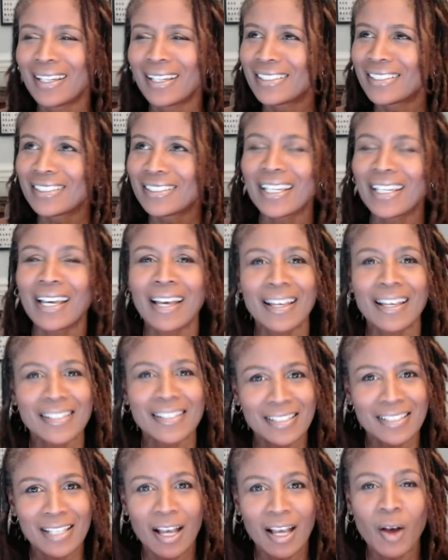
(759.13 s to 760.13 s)

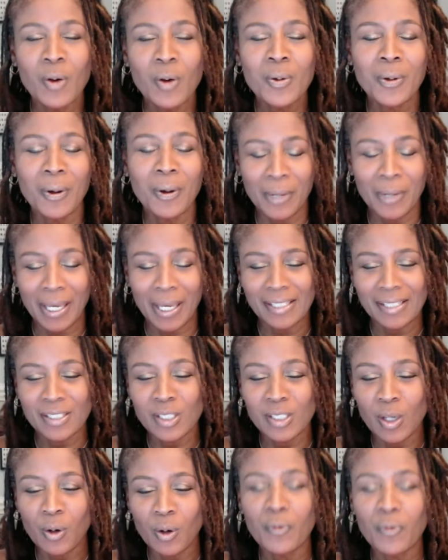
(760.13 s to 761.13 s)
Yes. Oh, okay.
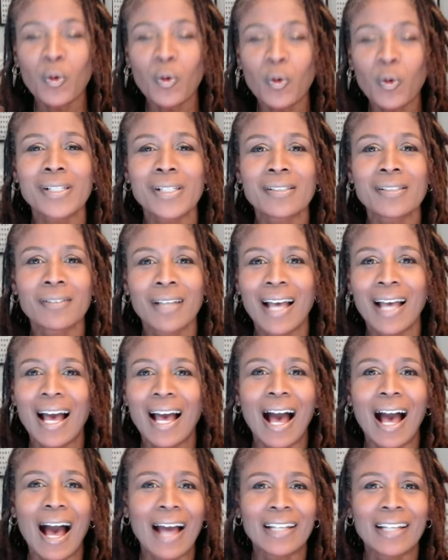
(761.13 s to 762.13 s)
So of course,
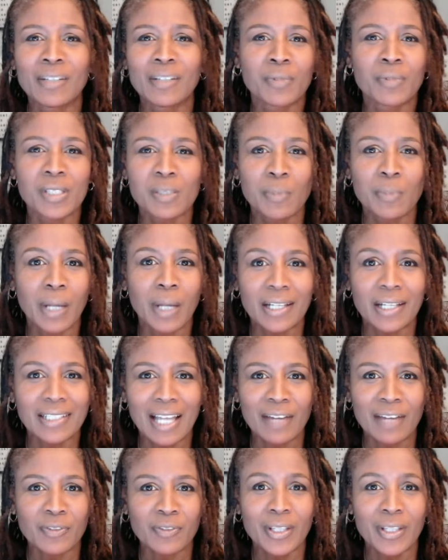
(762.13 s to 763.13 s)
I didn't respond
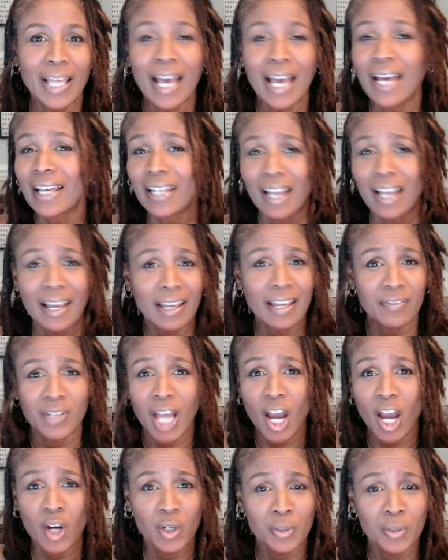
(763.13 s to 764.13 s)
after that, and I have
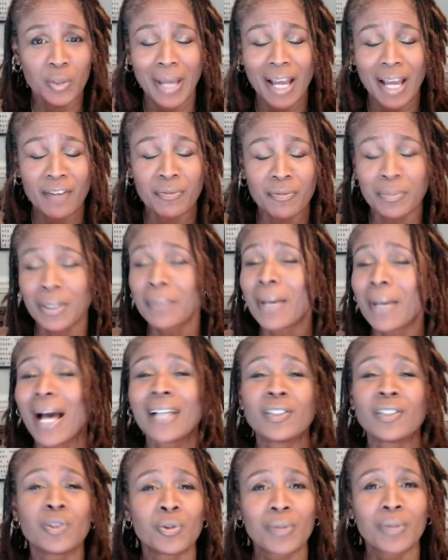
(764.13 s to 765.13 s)
not heard back from him. I
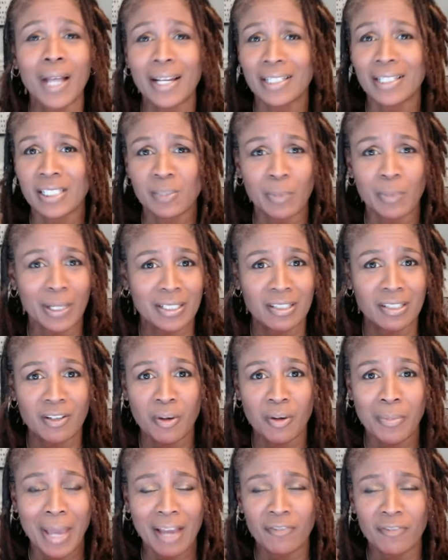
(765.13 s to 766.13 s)
do not expect to hear
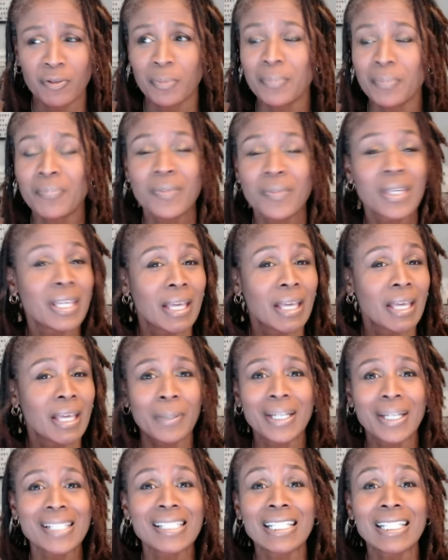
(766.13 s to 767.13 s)
back from him
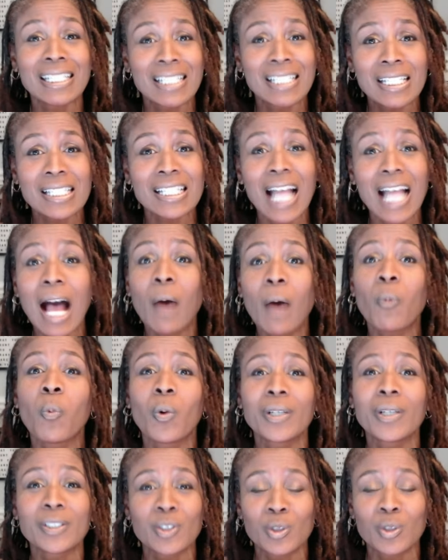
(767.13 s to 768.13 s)
because he does not
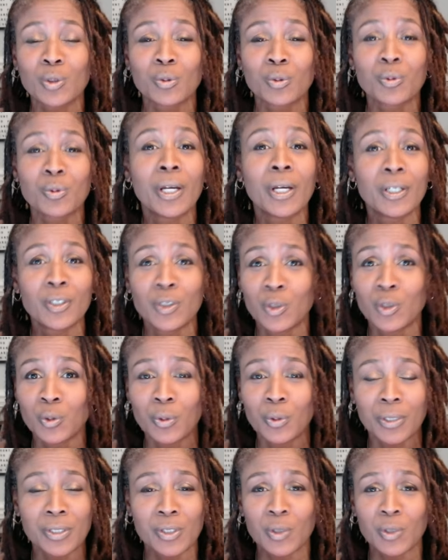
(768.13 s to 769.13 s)
want to do
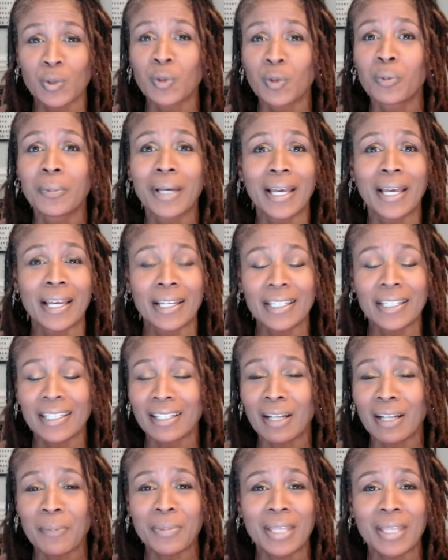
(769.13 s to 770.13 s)
a Zoom and get
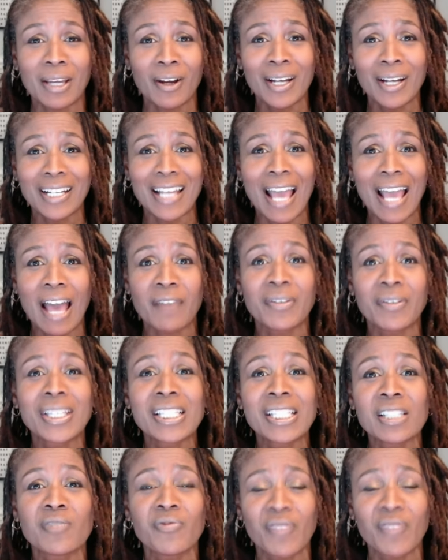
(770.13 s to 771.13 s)
up there and have
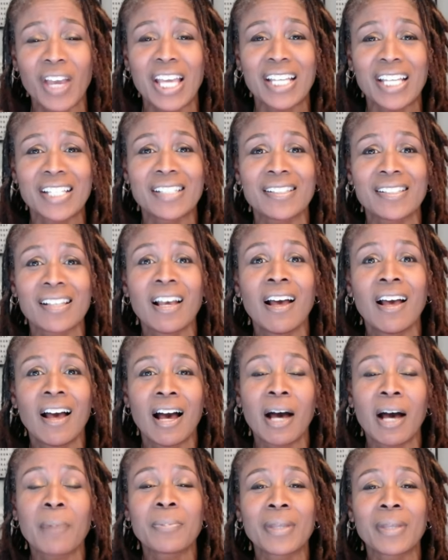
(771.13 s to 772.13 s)
his face
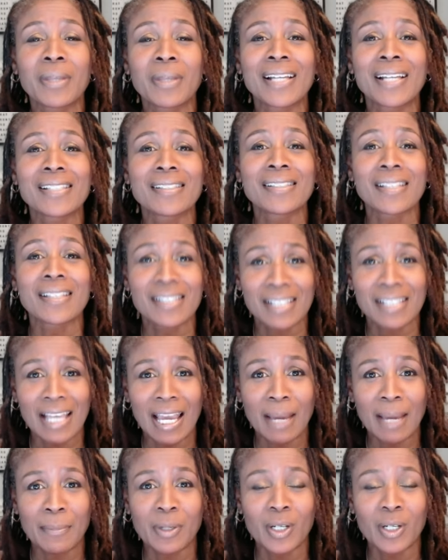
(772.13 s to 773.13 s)
up there as the
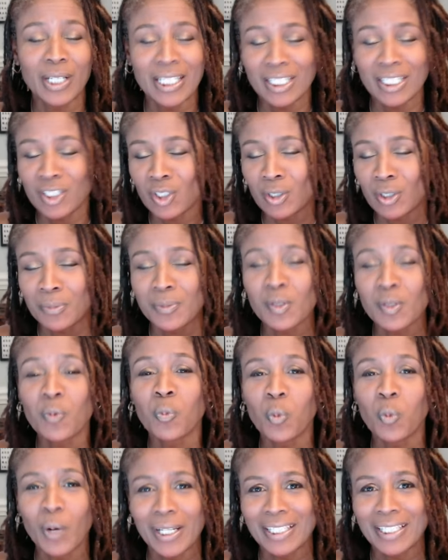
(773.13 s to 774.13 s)
scammer in terms of
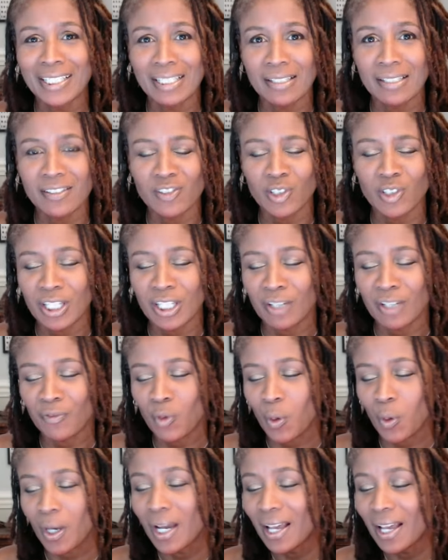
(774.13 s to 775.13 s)
what he is looking
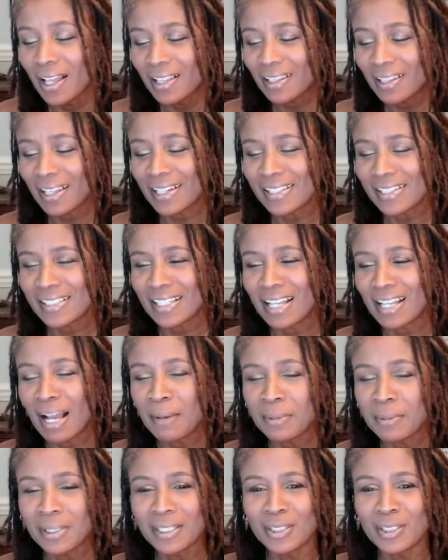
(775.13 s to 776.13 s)
for. Like I said, I'm
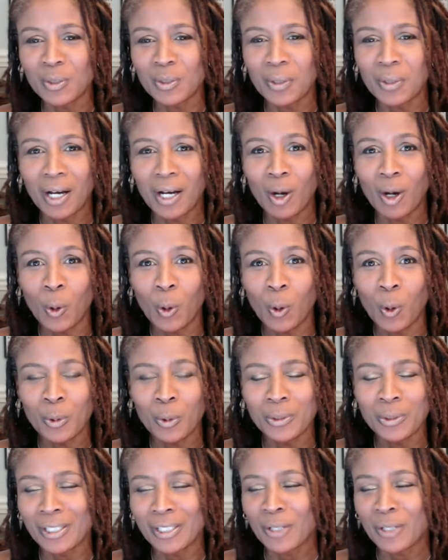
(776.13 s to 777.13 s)
going to do a whole
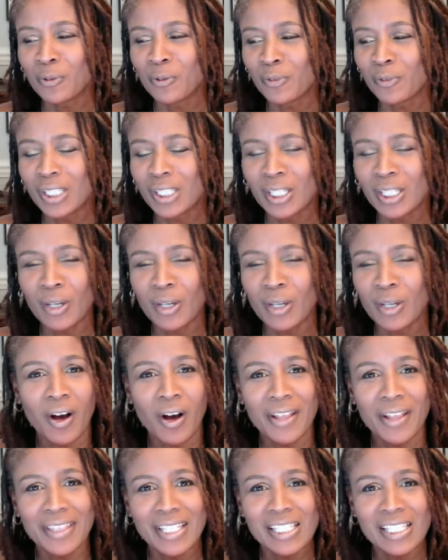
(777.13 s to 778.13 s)
nother video
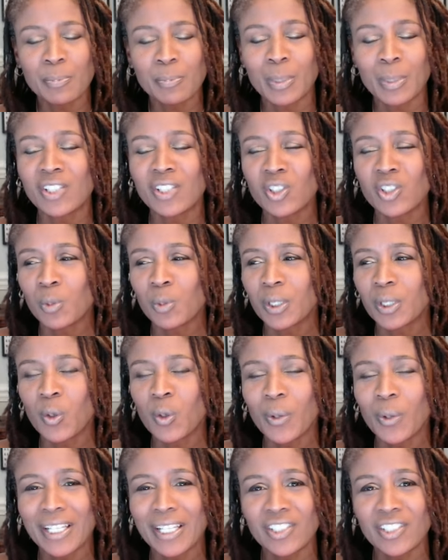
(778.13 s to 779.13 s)
on this, but I just wanted to go
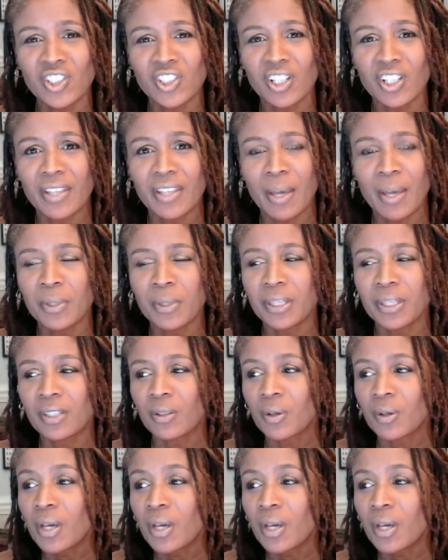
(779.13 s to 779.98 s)
ahead and share that with you.